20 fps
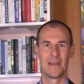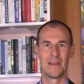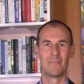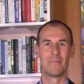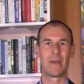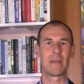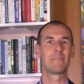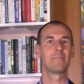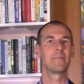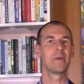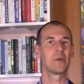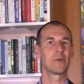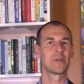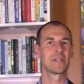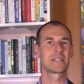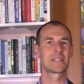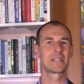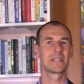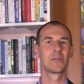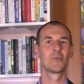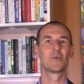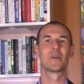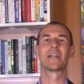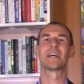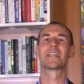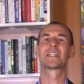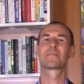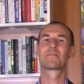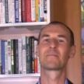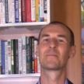My parents were
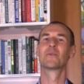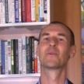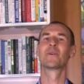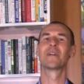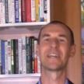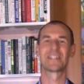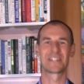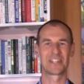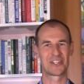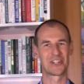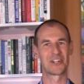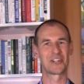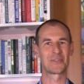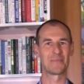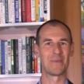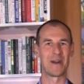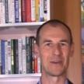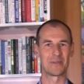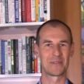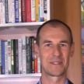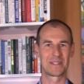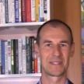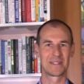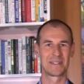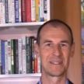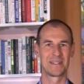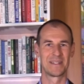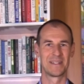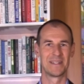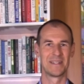as poor as a church mouse
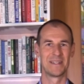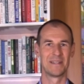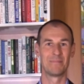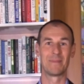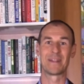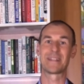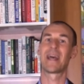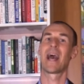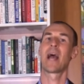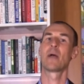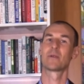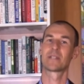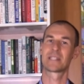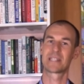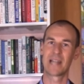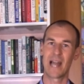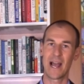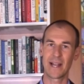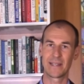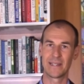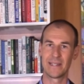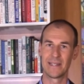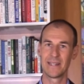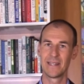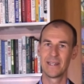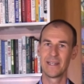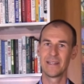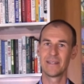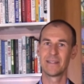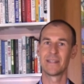but I was lucky
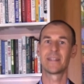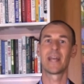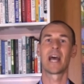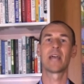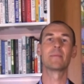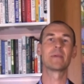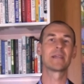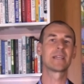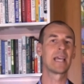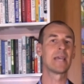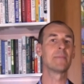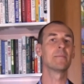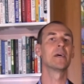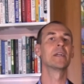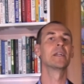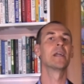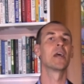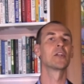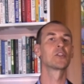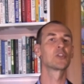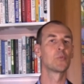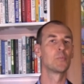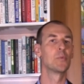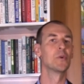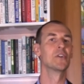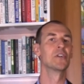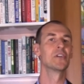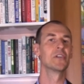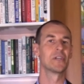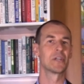that I became an
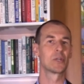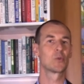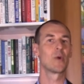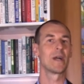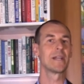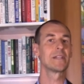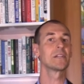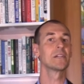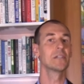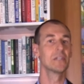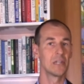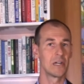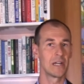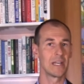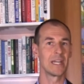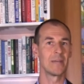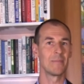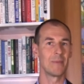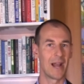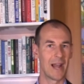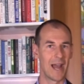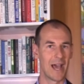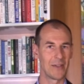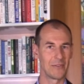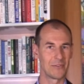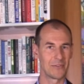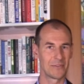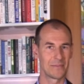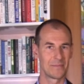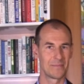entrepreneur quite early in my
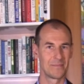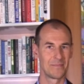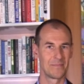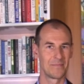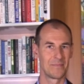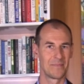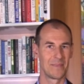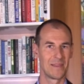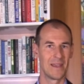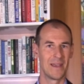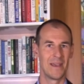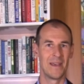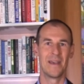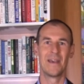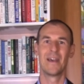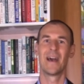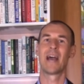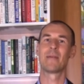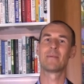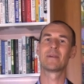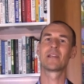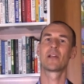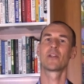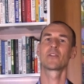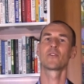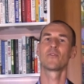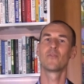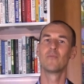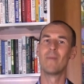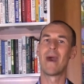life. I made a
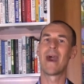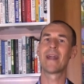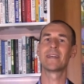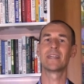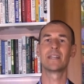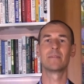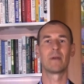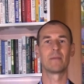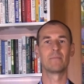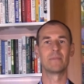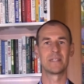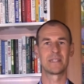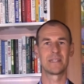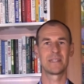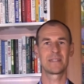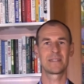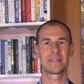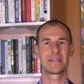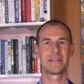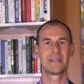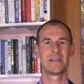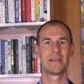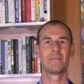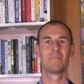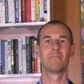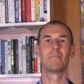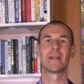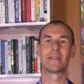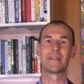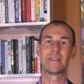lot of money in my business,
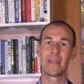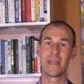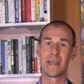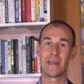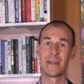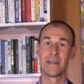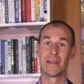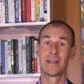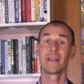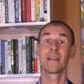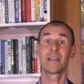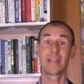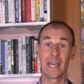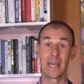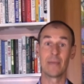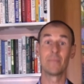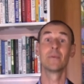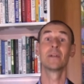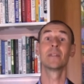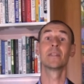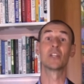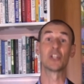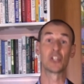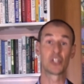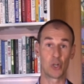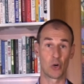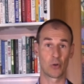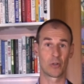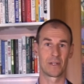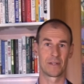but then came the
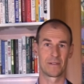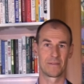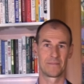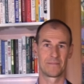shocker.